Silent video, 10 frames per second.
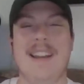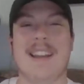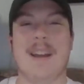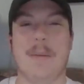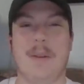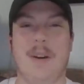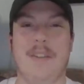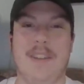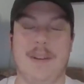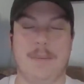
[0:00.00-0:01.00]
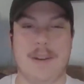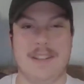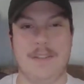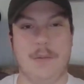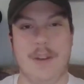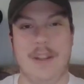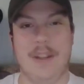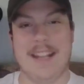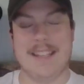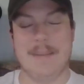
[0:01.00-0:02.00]
coming off an impressive win
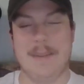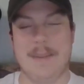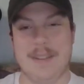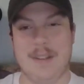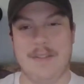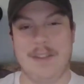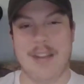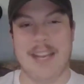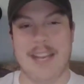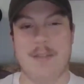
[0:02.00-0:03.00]
against the Minnesota Vikings,